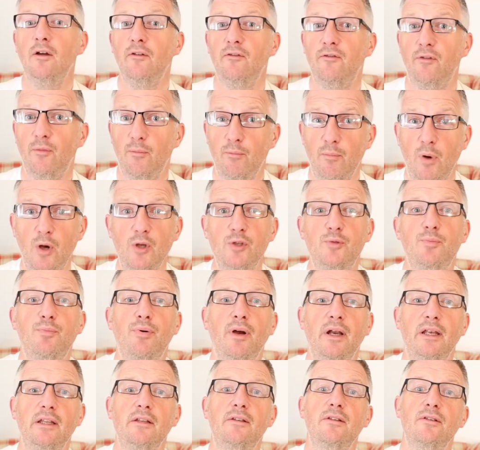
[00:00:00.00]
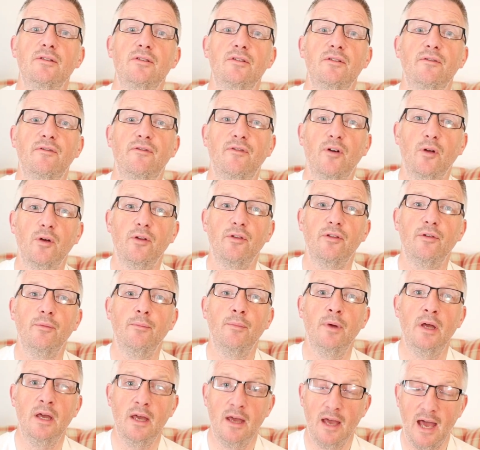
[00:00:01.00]
for most predators to follow
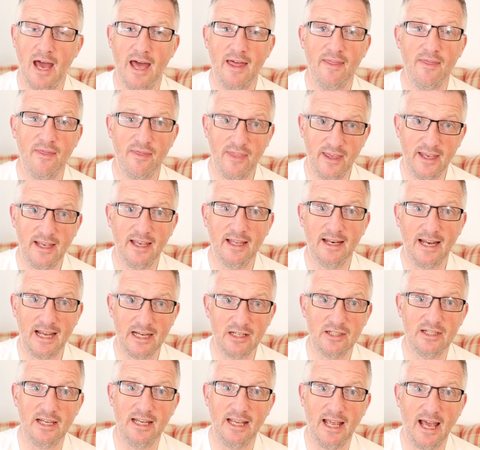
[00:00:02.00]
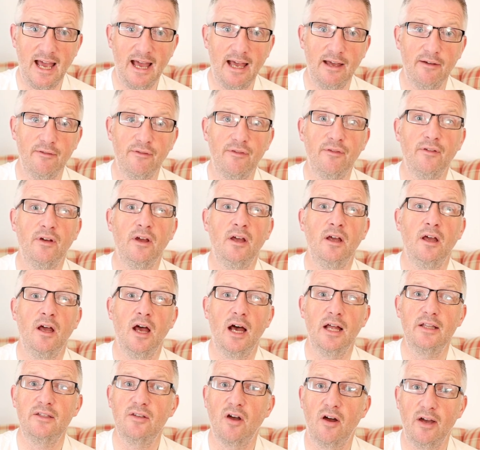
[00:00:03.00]
them, and they can actually have
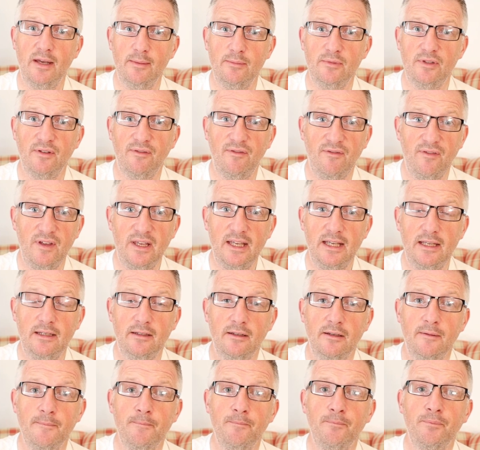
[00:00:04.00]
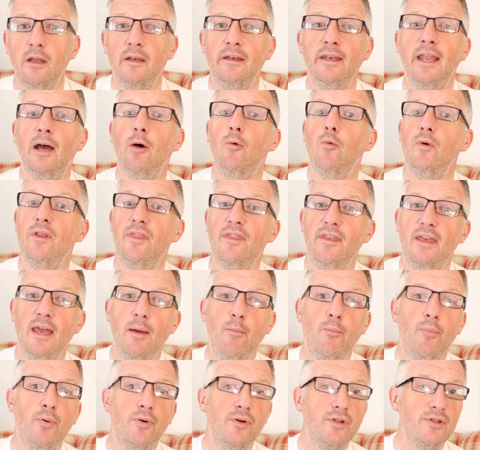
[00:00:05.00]
a time to feed. Now with the
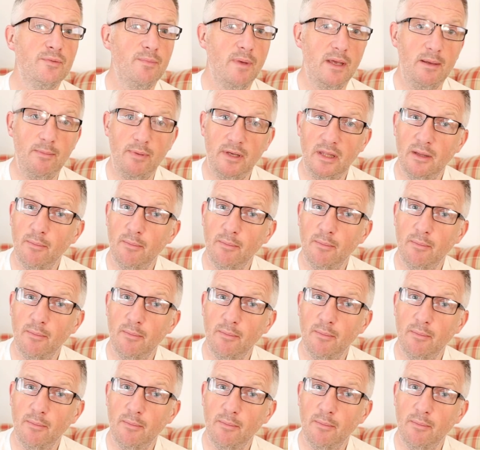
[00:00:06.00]
emperors, maybe